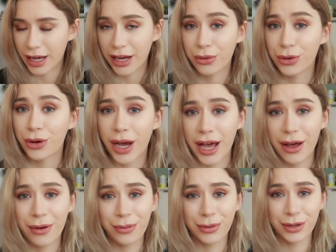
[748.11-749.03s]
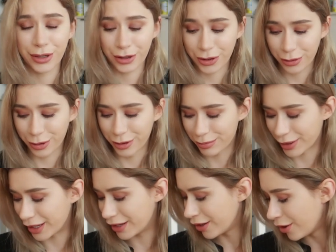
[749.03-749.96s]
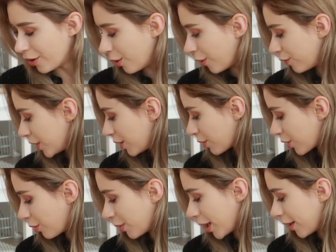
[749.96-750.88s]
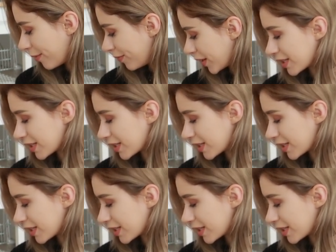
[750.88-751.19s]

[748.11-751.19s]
I don't know how it will go, but hopefully it'll go well.